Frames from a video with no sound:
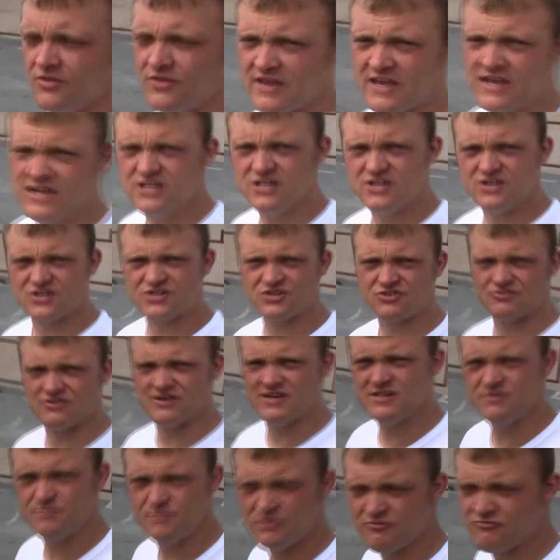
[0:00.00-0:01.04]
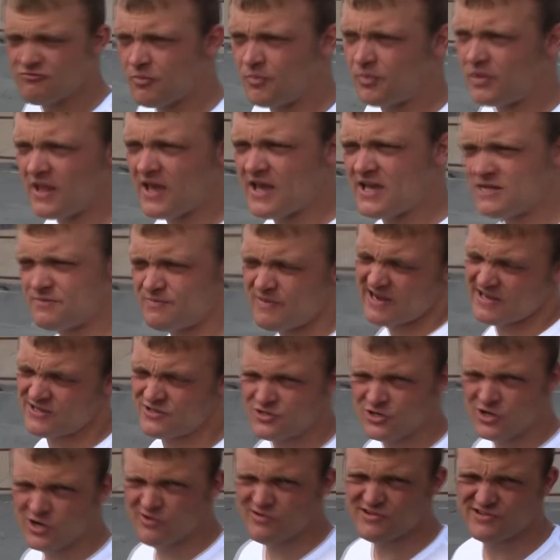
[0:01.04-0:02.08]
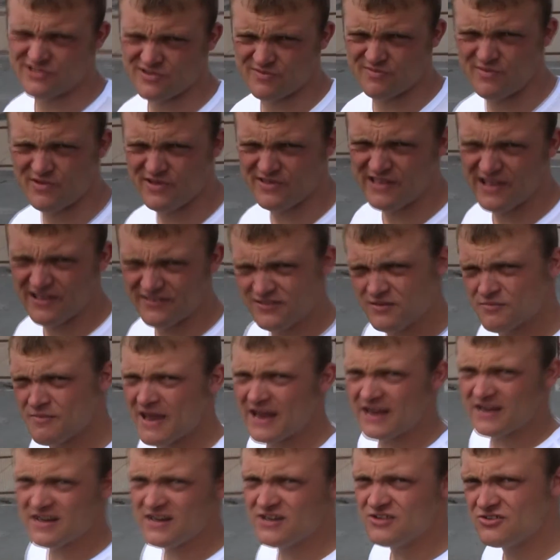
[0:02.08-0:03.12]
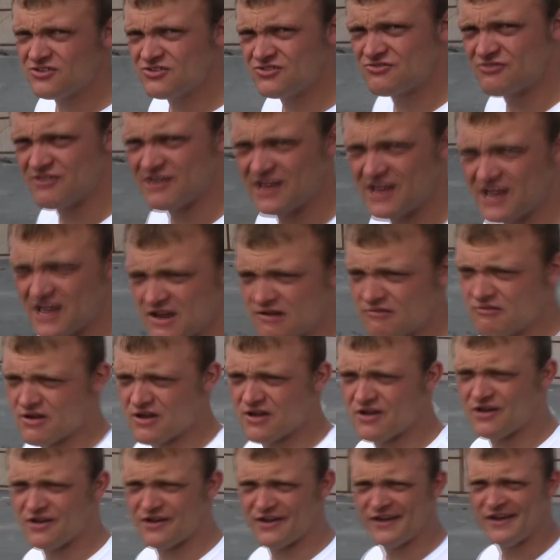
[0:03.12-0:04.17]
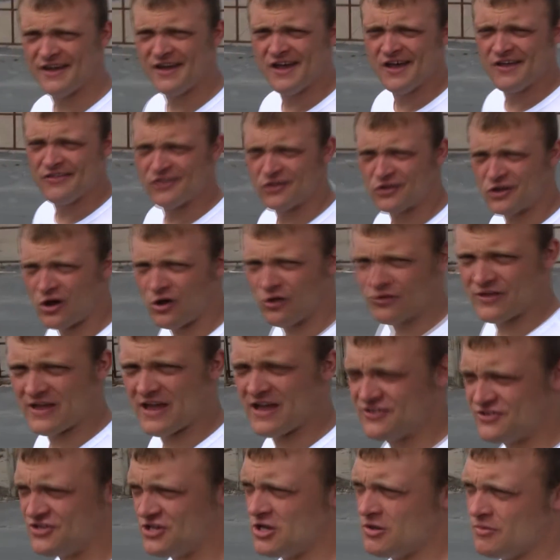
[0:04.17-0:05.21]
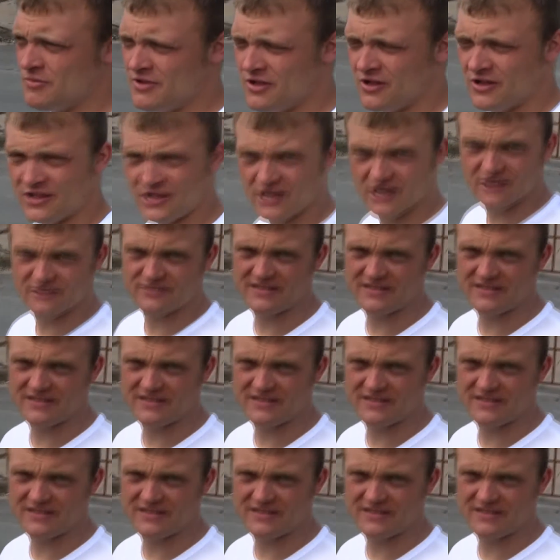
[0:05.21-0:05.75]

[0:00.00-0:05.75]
the industry has been replaced by tourism, and that's the main industry here at the cold air terminal here